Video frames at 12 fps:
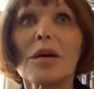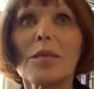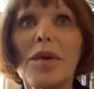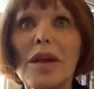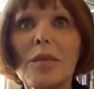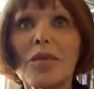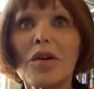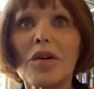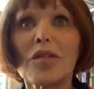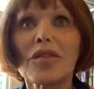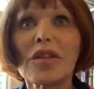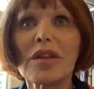a paper
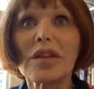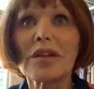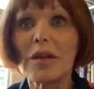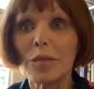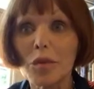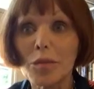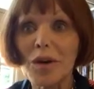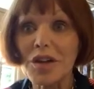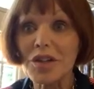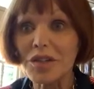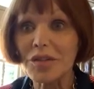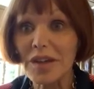of the Liberal
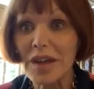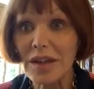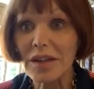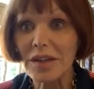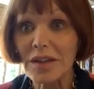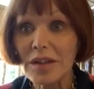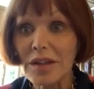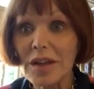Party of Canada.